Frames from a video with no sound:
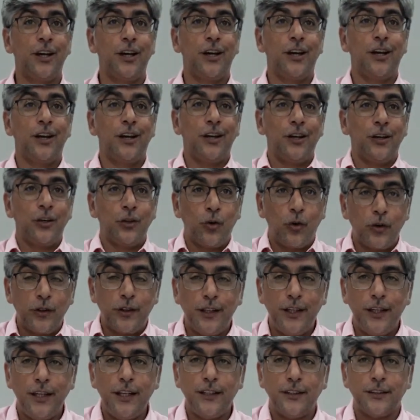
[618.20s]
your
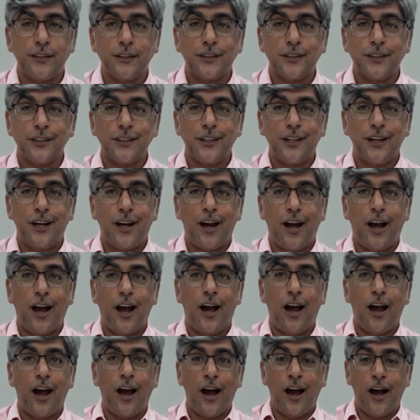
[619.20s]
deeds
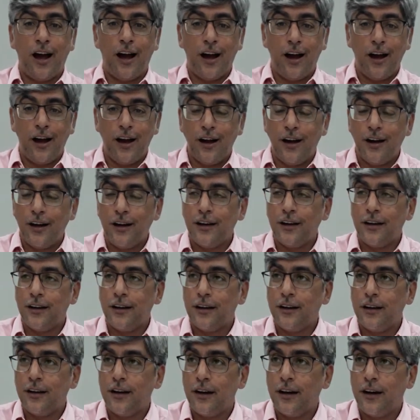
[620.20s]
are
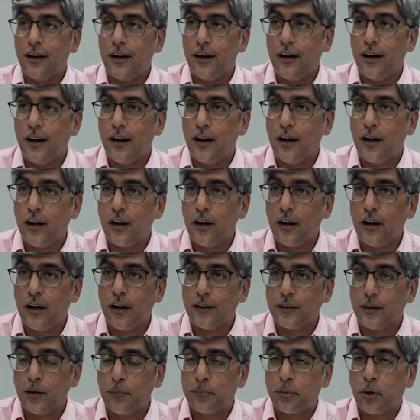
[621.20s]

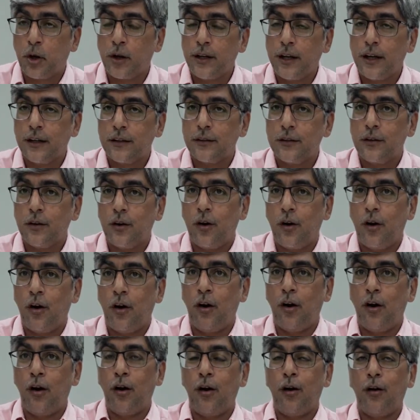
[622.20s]
the product
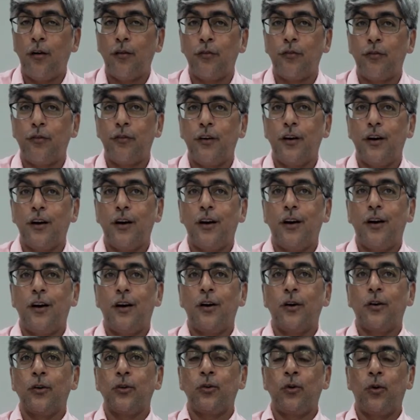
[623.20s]
of
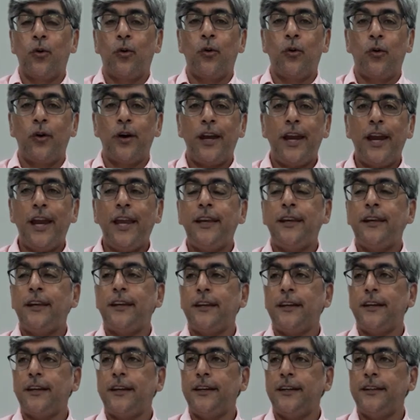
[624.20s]
your
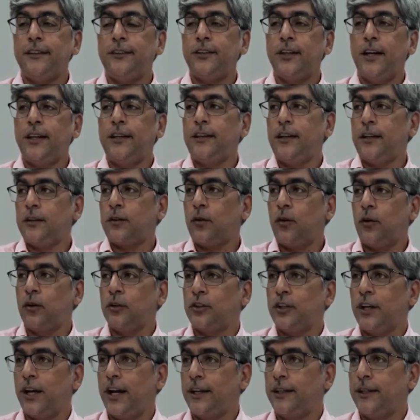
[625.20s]
end in Jannat or
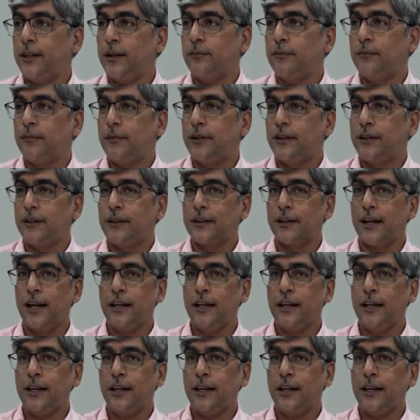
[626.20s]
Jahannam, right?